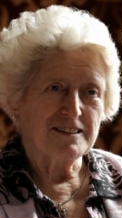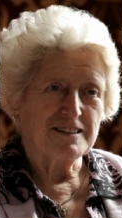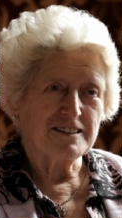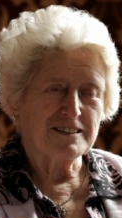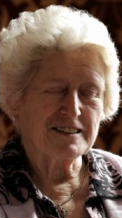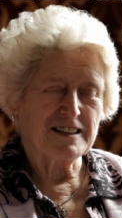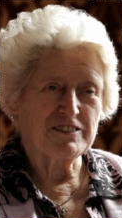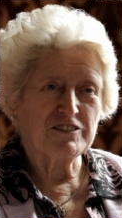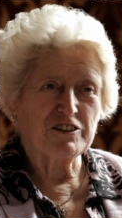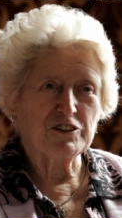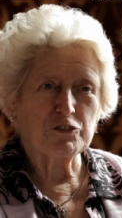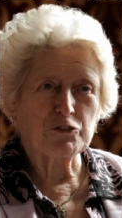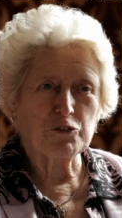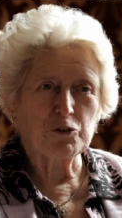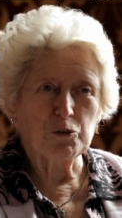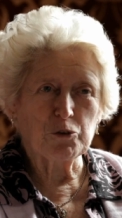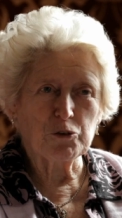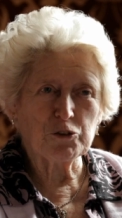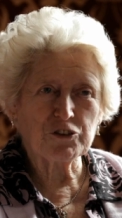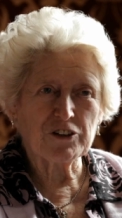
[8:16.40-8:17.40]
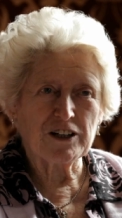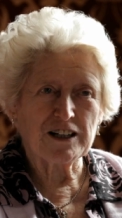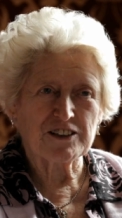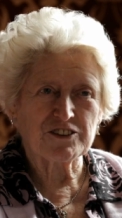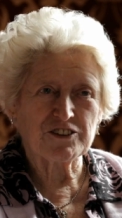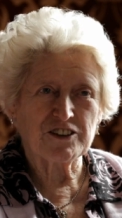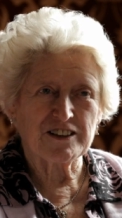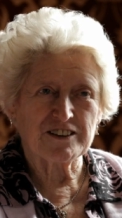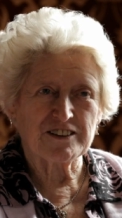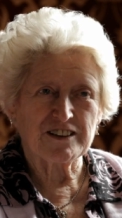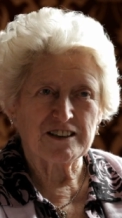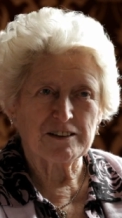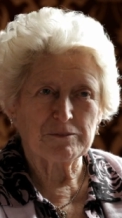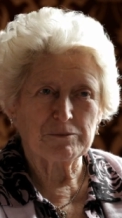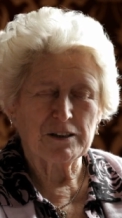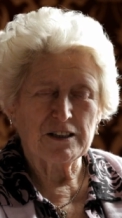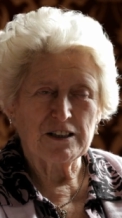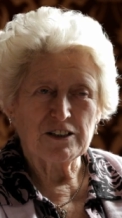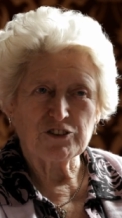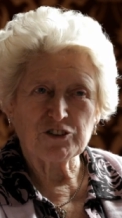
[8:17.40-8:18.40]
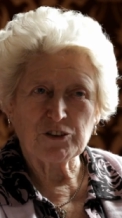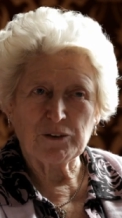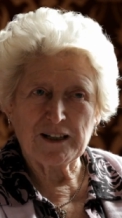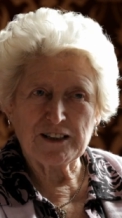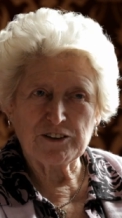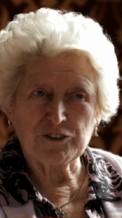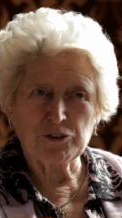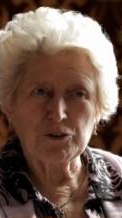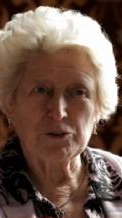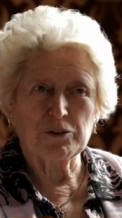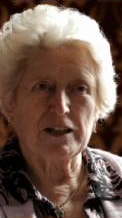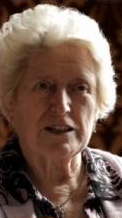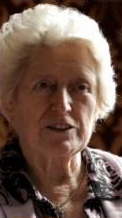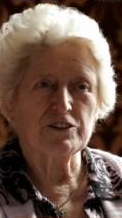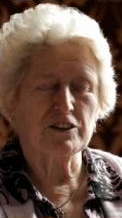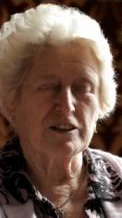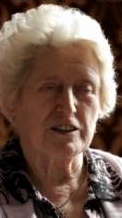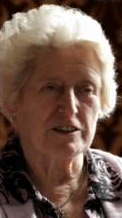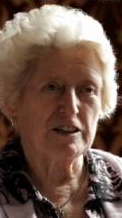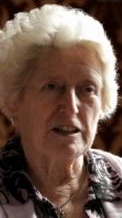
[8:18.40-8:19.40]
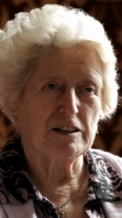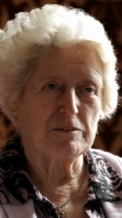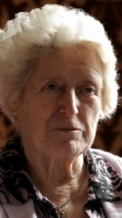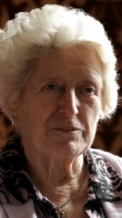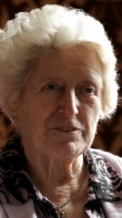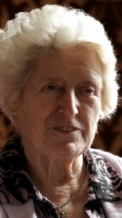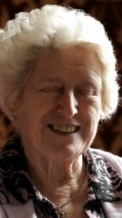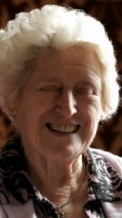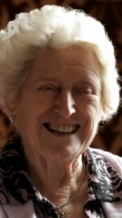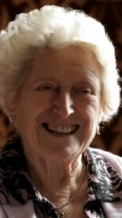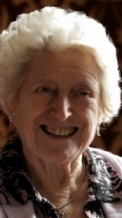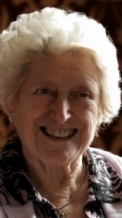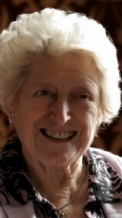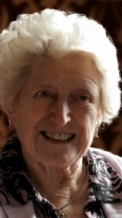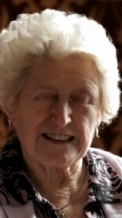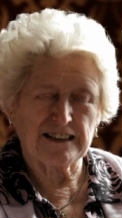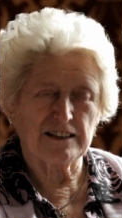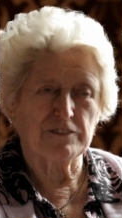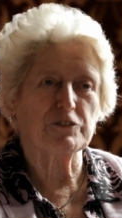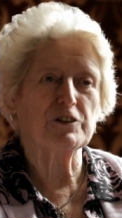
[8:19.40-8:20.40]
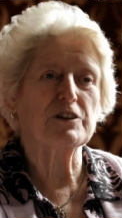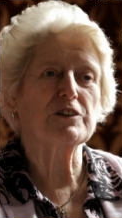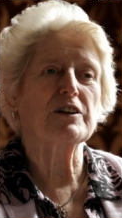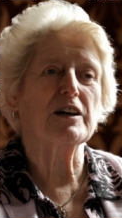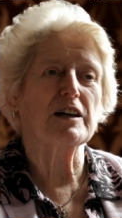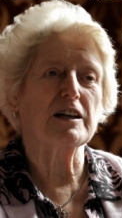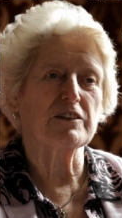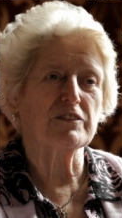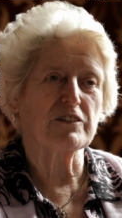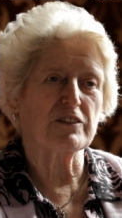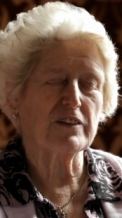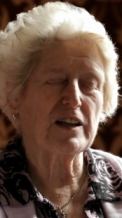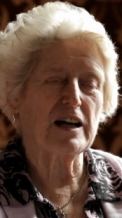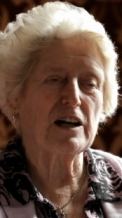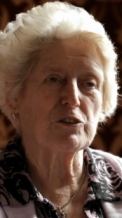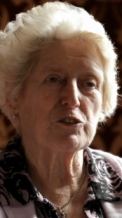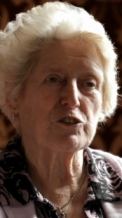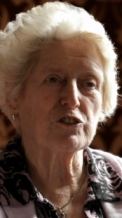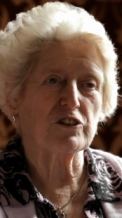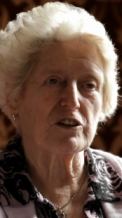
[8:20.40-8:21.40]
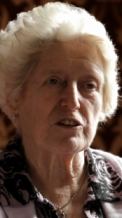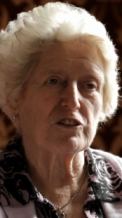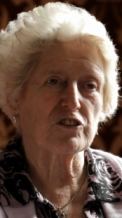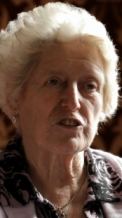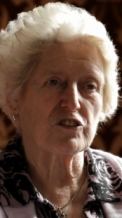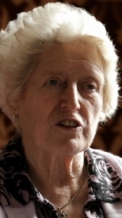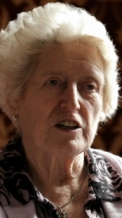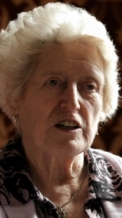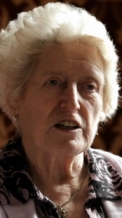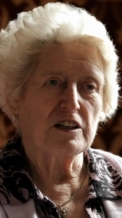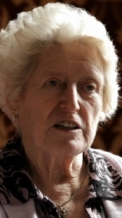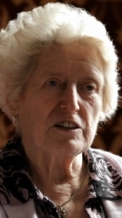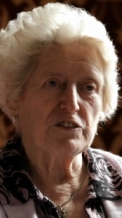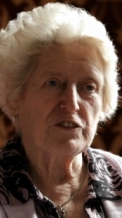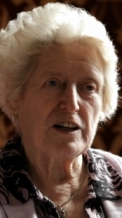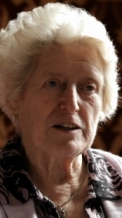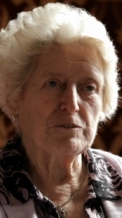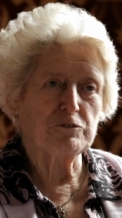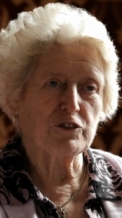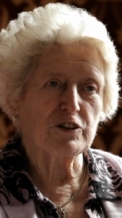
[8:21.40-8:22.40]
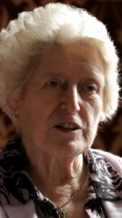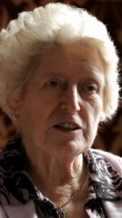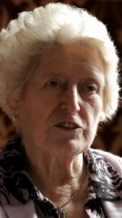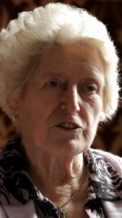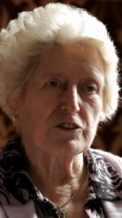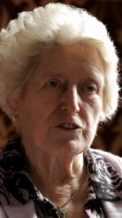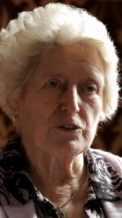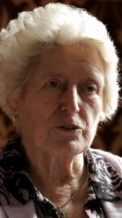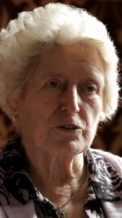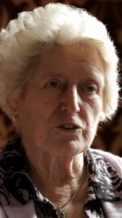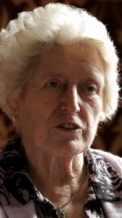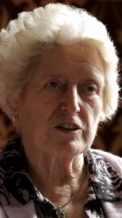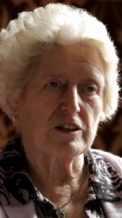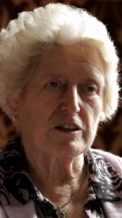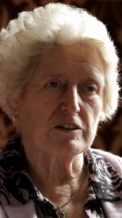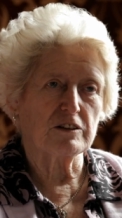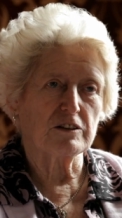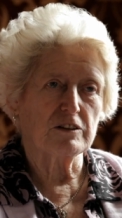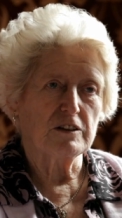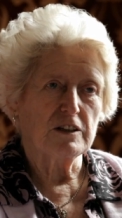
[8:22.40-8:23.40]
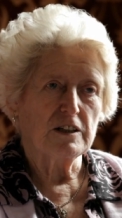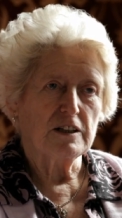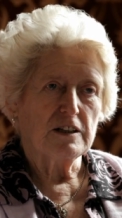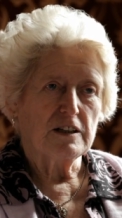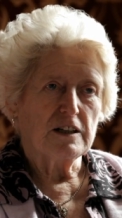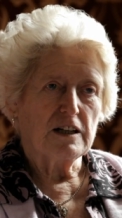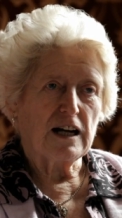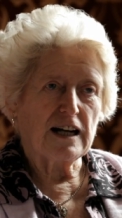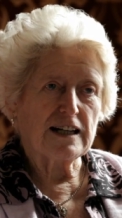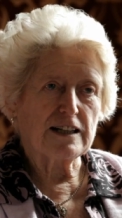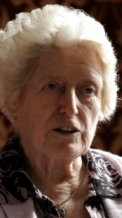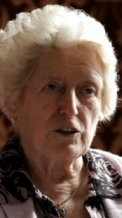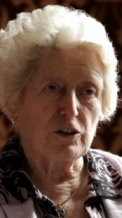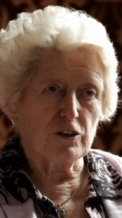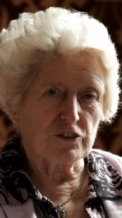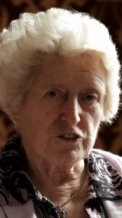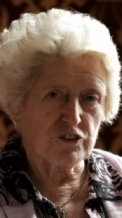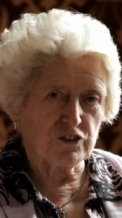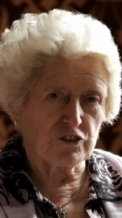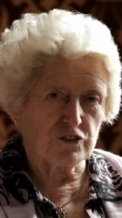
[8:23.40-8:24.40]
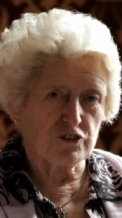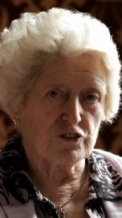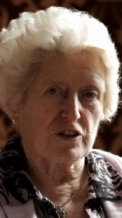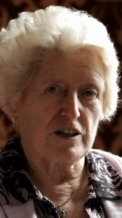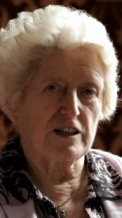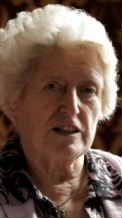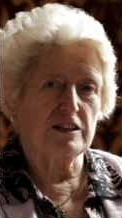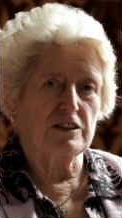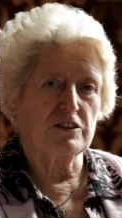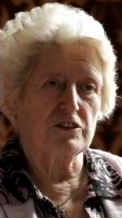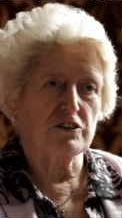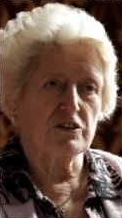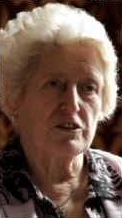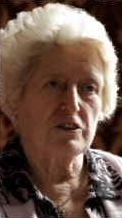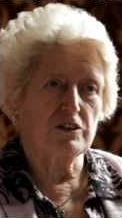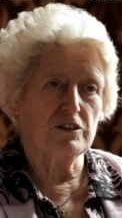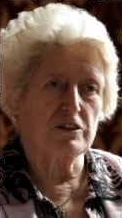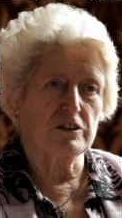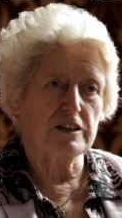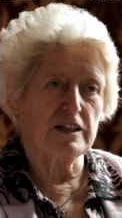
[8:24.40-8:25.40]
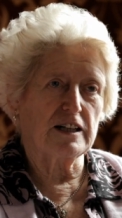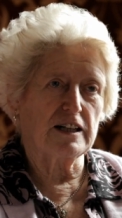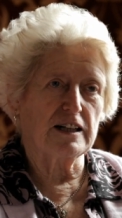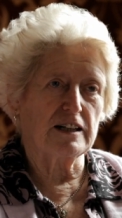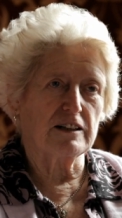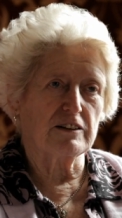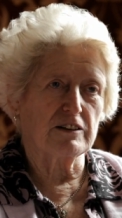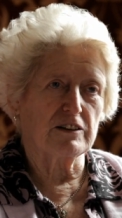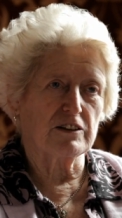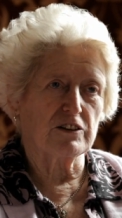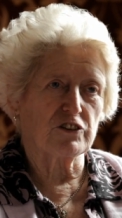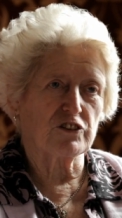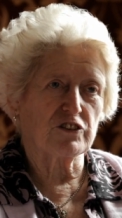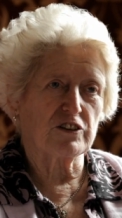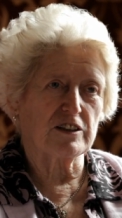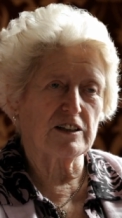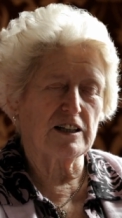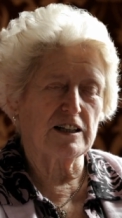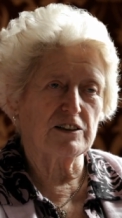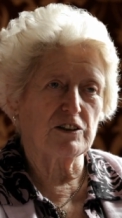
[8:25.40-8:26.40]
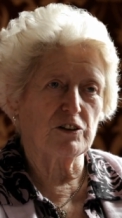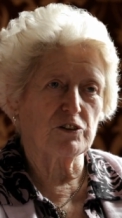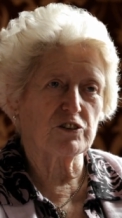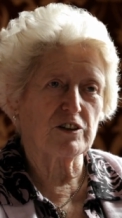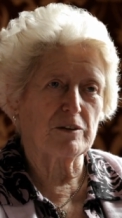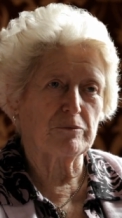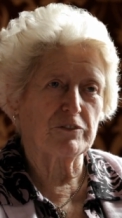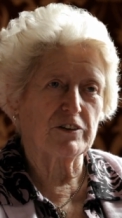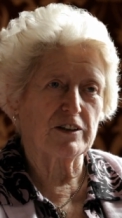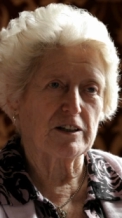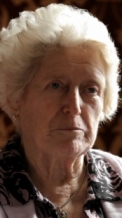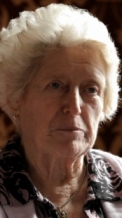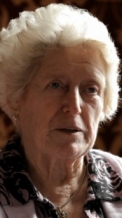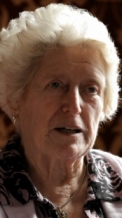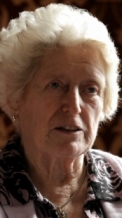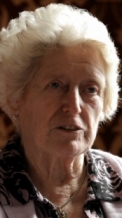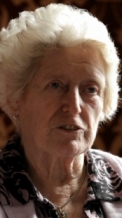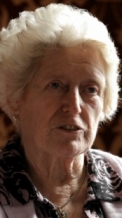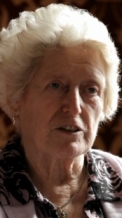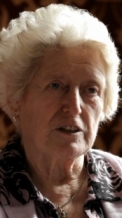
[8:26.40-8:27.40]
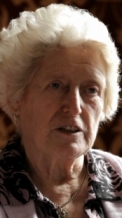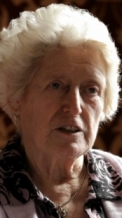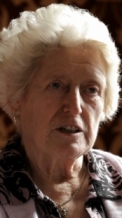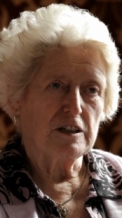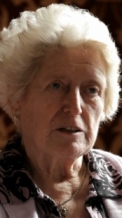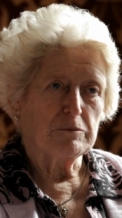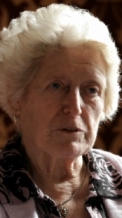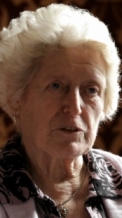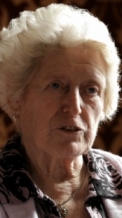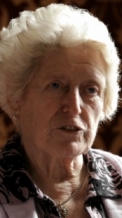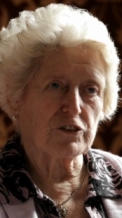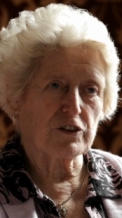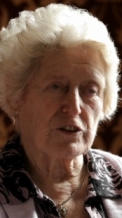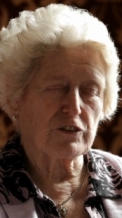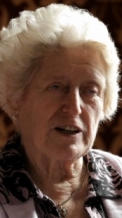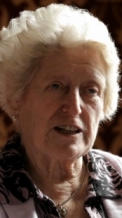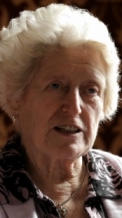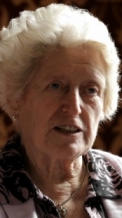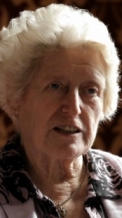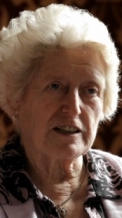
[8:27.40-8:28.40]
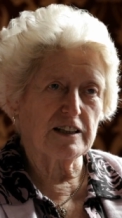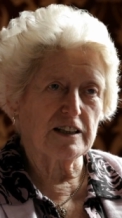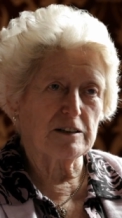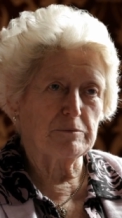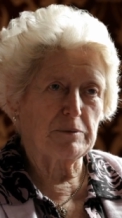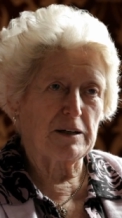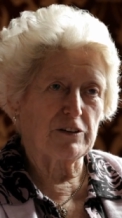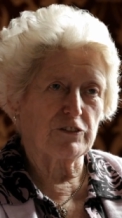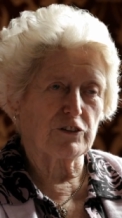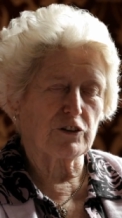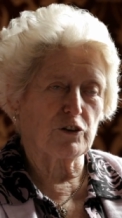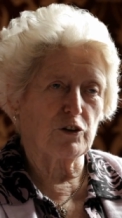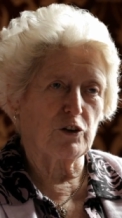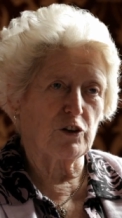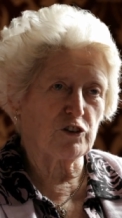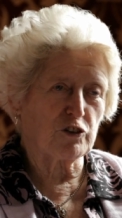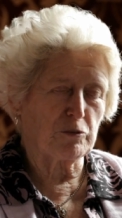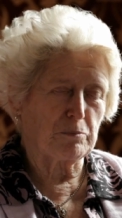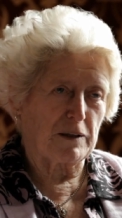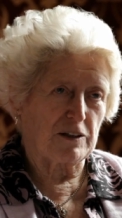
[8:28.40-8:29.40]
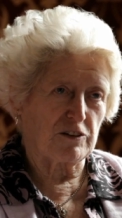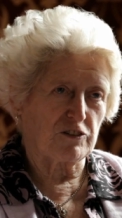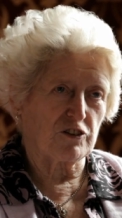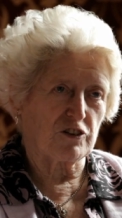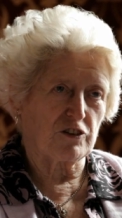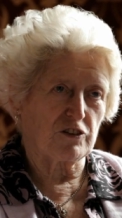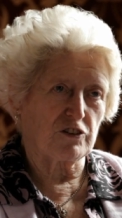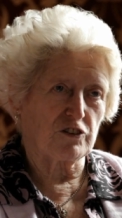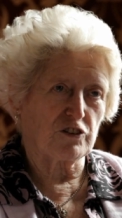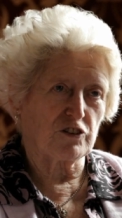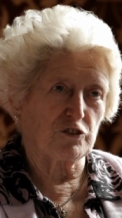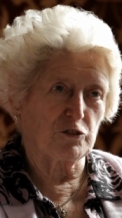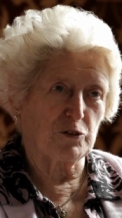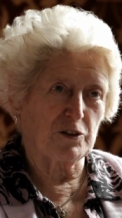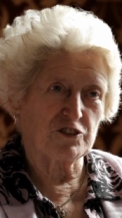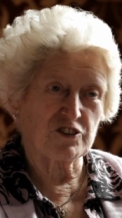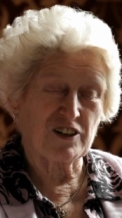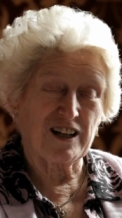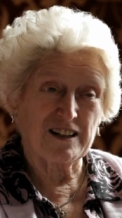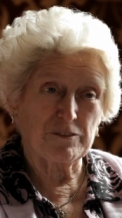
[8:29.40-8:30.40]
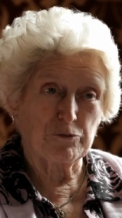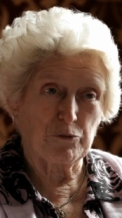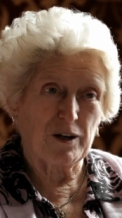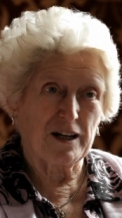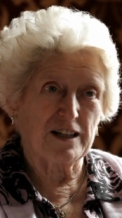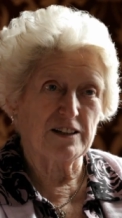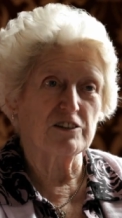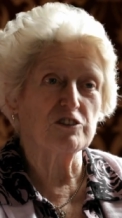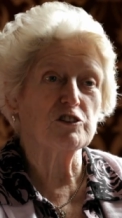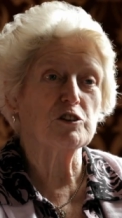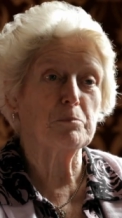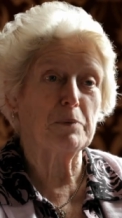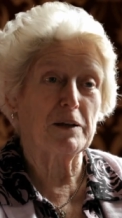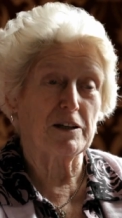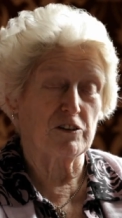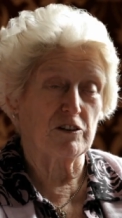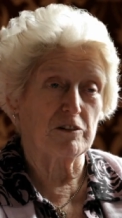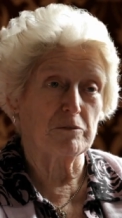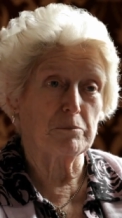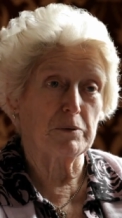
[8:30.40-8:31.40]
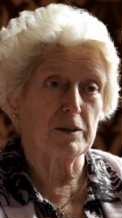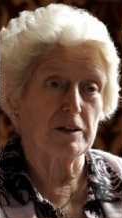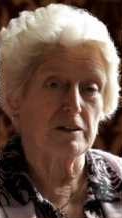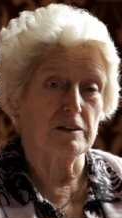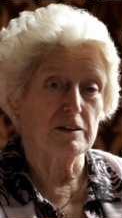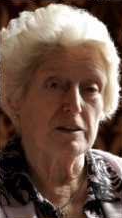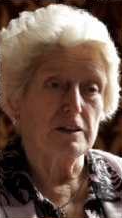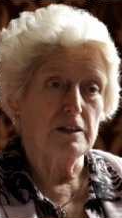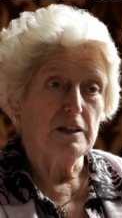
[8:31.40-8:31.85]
And I said, of course I'll turn up. So I do, I turn up nearly every day that the House sits, if I'm free to do so. I concentrate on areas that I know something about, because the great thing about the crossbenchers, of which I'm one, independent peer,